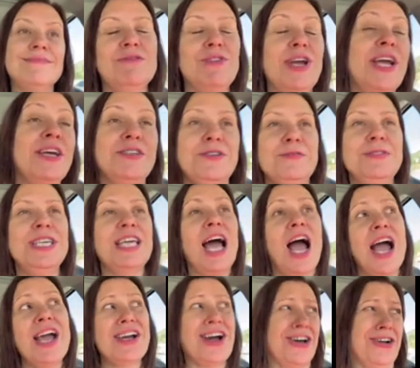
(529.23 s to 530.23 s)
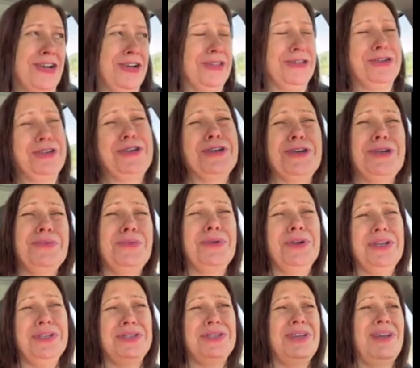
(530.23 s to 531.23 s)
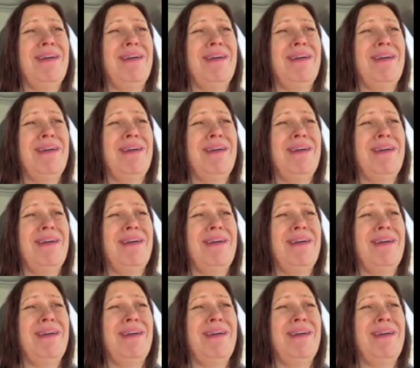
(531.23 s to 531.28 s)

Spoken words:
randomly. I got all the good ones.